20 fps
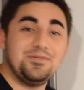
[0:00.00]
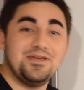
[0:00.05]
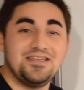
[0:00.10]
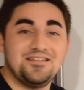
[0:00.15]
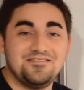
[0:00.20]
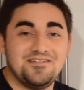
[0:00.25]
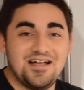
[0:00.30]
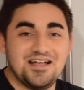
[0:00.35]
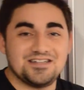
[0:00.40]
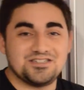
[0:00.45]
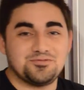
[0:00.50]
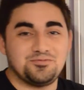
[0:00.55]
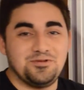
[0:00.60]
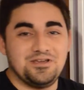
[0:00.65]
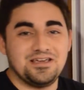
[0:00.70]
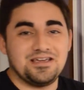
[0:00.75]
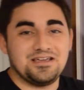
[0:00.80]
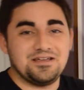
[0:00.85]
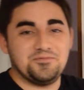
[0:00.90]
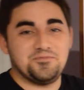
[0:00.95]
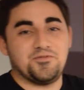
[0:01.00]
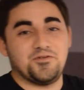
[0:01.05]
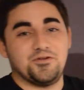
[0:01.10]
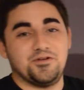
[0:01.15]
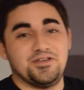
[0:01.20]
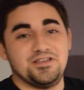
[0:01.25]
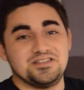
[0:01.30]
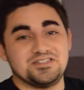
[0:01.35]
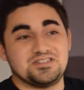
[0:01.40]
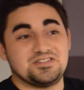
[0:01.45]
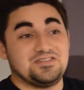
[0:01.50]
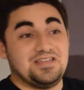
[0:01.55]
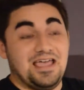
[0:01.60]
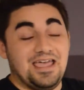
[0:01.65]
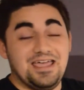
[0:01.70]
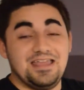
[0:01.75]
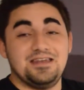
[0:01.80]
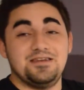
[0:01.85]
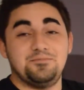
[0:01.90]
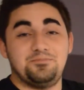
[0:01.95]
bin last week for his
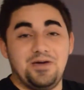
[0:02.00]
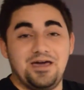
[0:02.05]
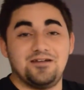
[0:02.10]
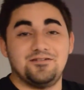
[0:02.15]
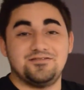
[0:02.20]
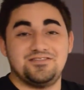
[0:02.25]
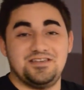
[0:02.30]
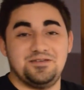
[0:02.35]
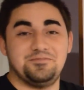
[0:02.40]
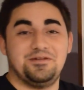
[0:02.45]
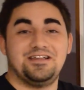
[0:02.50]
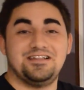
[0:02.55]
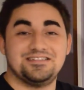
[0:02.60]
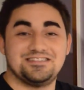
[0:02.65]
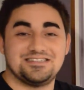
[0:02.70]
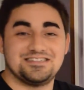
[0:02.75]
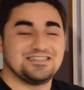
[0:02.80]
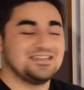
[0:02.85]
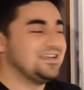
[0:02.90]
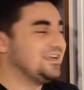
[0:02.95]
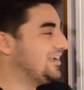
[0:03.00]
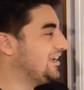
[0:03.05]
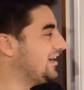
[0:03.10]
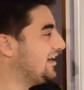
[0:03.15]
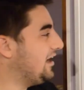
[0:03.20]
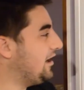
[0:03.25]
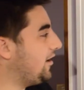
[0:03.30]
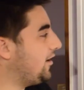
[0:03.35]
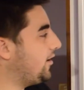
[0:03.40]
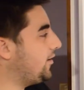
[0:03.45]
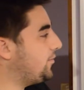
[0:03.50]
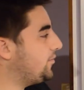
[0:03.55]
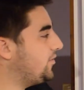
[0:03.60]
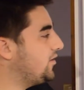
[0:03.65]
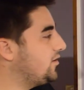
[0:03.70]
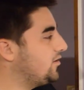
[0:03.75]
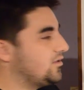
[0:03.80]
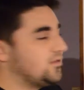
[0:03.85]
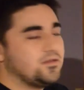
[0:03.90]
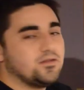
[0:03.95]
10 penalty minutes.
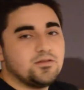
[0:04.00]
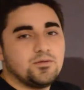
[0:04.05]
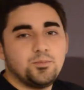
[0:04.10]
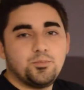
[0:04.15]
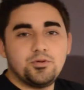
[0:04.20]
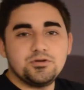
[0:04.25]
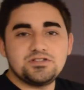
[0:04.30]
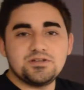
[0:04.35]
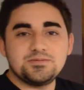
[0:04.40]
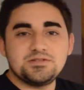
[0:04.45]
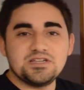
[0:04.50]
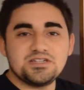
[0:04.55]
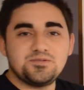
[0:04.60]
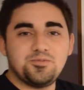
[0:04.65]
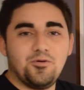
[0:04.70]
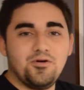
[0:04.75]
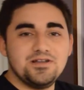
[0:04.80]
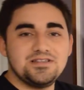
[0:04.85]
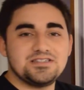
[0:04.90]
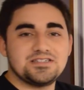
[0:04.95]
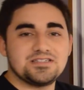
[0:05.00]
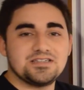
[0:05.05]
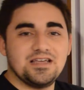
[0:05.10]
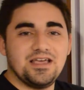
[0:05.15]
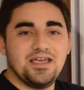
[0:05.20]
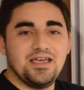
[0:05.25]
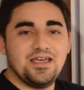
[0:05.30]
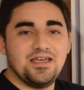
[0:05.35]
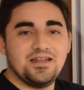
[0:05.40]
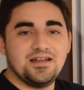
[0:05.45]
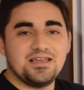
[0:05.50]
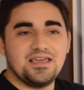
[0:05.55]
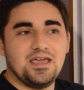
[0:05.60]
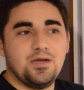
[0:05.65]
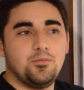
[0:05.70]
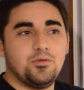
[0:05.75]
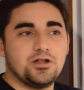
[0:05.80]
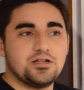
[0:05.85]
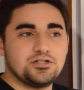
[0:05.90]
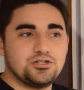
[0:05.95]
Puts up 6 points and a
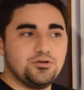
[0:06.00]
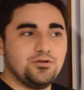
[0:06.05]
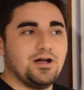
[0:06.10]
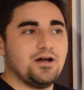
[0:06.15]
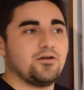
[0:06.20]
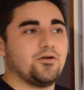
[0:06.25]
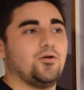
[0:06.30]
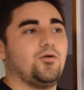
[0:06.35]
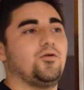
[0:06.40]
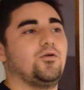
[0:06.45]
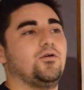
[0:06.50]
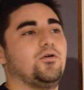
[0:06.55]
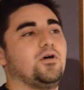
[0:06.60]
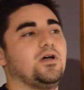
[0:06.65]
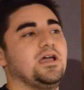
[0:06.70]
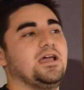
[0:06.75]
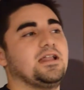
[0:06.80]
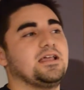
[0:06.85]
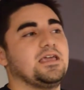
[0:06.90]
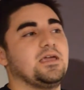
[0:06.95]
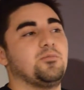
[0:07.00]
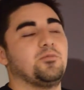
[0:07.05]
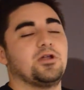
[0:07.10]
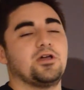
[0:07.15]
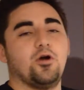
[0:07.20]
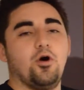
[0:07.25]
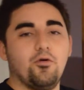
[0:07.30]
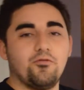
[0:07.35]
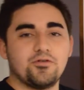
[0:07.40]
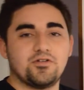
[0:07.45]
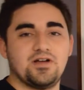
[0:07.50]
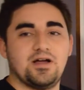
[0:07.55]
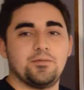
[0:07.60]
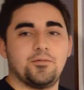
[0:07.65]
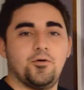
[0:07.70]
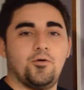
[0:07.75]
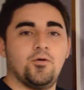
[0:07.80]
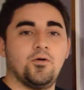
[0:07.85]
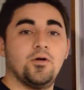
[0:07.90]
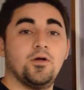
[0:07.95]
game-winning shootout goal and a game-winning overtime
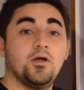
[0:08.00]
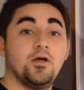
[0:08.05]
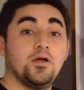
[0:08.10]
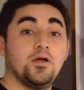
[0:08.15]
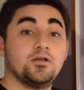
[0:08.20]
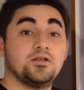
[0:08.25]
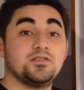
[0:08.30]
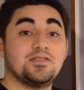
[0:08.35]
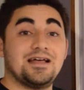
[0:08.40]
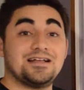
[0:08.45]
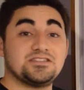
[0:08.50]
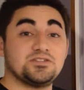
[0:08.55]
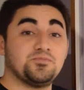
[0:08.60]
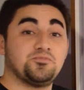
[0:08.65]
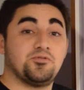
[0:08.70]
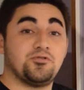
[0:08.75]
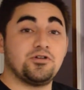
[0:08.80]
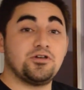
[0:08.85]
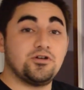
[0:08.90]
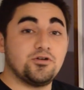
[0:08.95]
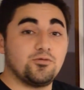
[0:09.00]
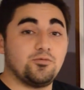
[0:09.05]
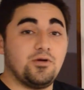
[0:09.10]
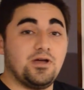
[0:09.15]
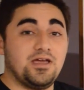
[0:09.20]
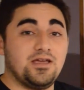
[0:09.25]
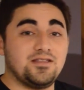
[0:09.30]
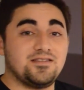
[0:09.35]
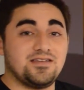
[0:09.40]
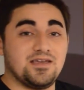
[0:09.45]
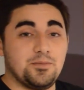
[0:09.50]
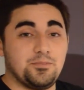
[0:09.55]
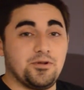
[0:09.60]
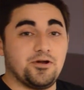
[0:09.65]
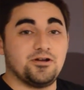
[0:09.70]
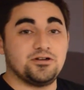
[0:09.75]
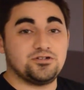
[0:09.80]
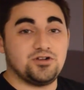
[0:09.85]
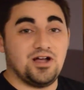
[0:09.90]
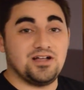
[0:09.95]
goal. That's a pretty good way to get
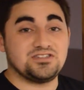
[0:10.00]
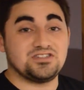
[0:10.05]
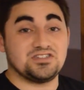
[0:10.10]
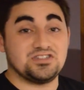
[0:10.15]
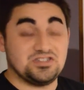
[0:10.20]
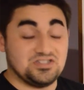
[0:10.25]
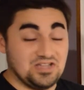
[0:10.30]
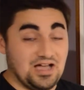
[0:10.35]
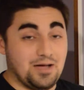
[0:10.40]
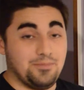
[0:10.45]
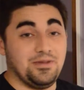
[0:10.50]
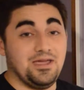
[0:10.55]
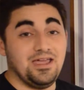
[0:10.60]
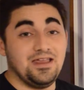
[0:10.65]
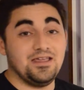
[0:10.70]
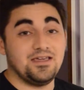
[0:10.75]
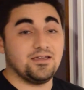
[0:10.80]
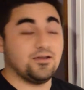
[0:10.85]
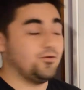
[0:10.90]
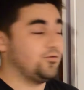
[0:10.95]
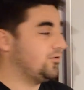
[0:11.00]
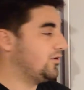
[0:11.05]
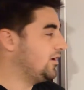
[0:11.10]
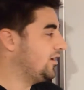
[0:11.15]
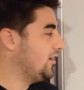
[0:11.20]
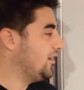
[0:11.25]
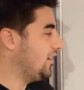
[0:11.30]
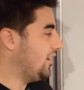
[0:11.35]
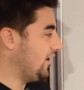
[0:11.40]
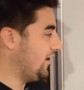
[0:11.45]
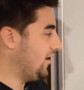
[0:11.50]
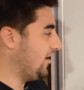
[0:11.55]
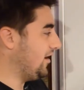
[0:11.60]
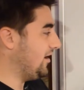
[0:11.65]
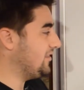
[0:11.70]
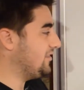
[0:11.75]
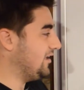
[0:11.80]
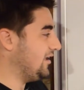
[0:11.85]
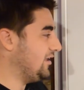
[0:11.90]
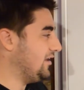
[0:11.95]
Barry Trotz to stop hating you.
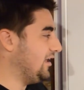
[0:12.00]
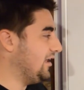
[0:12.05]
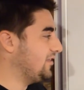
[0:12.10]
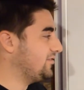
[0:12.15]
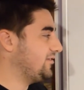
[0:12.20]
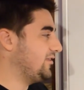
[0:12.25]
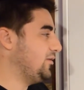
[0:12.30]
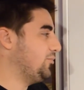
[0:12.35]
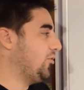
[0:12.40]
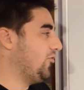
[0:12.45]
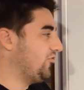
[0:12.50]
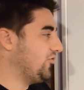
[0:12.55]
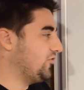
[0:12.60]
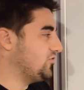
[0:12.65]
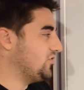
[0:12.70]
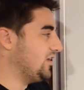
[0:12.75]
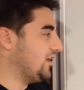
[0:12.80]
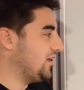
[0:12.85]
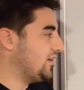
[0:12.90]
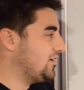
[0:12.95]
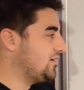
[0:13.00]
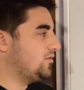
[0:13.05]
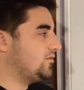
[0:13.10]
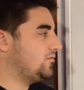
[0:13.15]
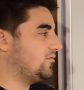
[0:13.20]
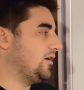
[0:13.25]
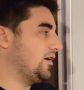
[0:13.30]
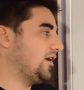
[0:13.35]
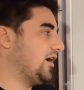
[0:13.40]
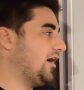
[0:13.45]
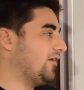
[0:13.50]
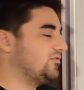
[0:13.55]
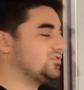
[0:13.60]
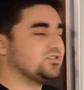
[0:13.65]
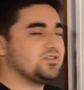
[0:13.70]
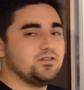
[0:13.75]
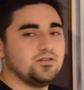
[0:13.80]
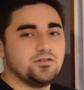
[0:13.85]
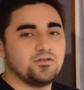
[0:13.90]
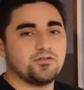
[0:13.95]
And then Anthony Beauvillier, like,
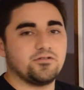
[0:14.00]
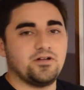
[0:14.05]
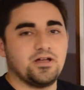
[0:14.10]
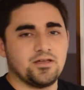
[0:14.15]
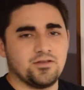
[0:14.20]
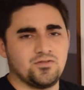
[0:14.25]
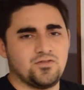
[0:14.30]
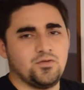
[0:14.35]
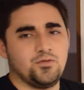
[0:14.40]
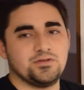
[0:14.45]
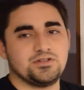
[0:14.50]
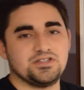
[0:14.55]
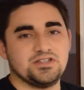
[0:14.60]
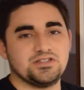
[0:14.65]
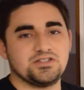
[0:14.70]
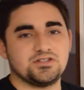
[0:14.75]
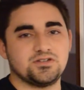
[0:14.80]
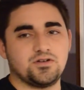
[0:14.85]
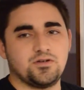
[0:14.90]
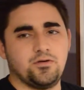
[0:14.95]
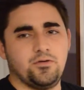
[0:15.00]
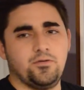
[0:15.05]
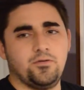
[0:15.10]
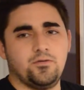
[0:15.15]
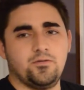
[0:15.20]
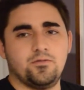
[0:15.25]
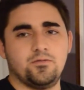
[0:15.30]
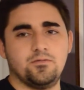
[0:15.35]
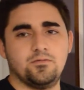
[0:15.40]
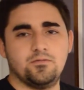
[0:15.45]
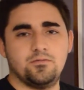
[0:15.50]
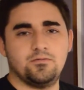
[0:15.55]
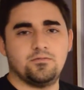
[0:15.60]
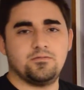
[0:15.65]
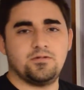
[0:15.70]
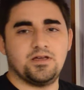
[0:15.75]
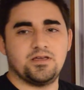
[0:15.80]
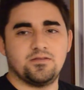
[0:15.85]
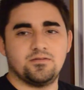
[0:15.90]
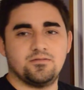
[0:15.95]
obviously you're like, 2 assists, cool.
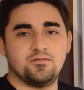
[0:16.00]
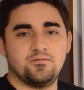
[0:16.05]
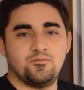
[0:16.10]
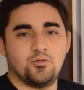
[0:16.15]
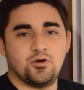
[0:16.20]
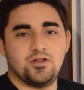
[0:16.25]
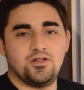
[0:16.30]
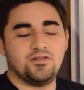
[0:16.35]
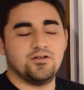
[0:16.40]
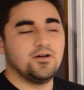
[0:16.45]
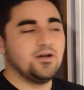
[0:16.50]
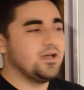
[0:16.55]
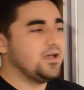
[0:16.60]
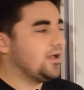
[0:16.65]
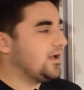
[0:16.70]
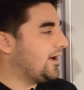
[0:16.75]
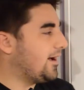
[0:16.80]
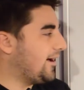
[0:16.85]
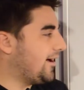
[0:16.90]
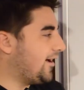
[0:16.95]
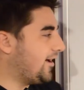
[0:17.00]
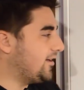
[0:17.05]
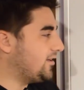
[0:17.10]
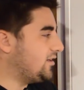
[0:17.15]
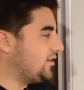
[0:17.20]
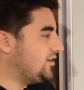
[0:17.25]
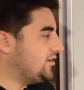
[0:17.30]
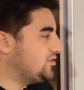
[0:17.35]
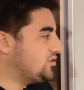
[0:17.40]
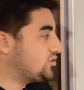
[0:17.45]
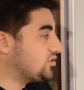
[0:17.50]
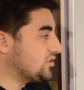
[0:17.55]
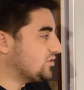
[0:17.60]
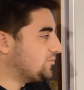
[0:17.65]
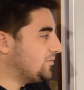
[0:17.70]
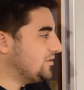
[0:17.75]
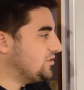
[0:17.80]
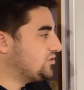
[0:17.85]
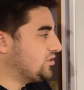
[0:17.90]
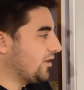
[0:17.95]
Like, what do you do? He's just
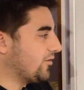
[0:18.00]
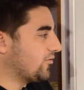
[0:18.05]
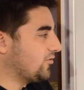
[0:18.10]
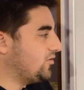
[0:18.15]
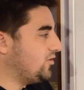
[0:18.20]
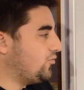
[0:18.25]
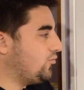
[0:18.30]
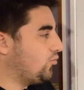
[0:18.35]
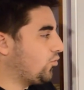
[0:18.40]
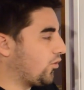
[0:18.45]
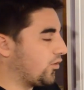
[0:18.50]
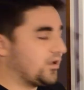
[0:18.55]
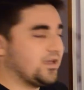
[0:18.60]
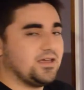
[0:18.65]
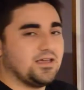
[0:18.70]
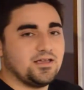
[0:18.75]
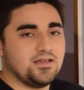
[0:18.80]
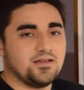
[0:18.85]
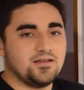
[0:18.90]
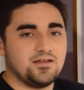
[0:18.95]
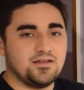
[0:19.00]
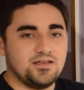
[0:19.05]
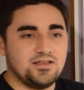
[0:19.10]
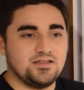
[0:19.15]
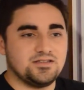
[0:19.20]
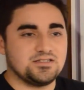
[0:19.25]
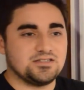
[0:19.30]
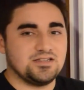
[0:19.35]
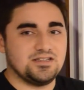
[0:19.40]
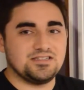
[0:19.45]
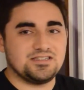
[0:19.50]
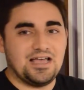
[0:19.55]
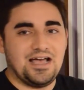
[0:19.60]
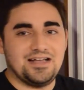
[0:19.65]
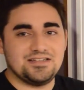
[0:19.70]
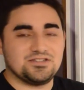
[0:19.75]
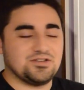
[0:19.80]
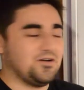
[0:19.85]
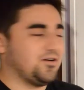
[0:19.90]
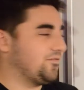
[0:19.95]
been generally working his
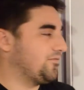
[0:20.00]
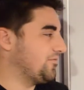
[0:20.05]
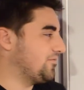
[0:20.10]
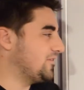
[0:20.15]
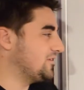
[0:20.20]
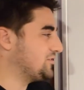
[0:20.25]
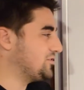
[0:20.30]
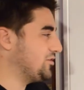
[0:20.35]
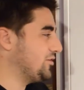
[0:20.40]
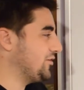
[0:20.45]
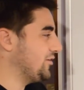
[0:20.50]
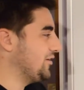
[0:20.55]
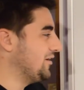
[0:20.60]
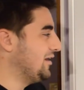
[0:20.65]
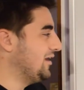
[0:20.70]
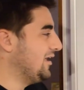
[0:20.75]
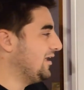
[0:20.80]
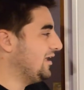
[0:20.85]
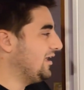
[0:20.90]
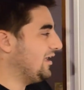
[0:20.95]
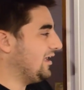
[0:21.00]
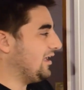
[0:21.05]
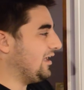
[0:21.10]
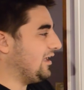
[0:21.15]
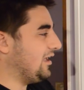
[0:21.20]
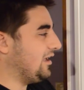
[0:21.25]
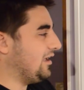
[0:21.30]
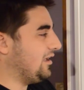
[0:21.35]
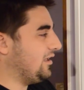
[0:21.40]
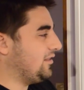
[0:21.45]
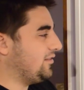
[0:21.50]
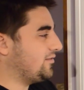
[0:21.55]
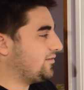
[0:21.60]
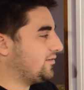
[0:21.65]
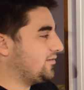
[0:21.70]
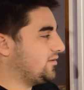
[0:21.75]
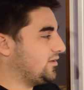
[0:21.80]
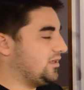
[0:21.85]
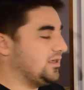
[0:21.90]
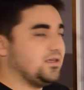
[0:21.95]
ass off this year, and
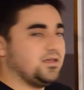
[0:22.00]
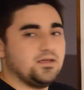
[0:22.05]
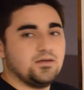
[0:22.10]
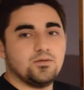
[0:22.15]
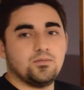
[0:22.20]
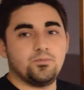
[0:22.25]
they